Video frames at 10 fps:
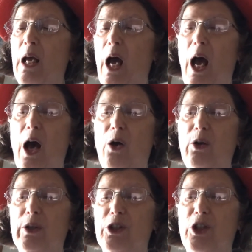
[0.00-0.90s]
How
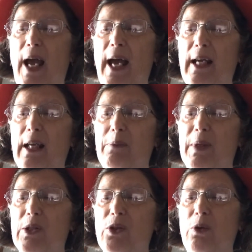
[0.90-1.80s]
could Jackie be
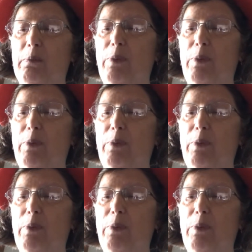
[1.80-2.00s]
so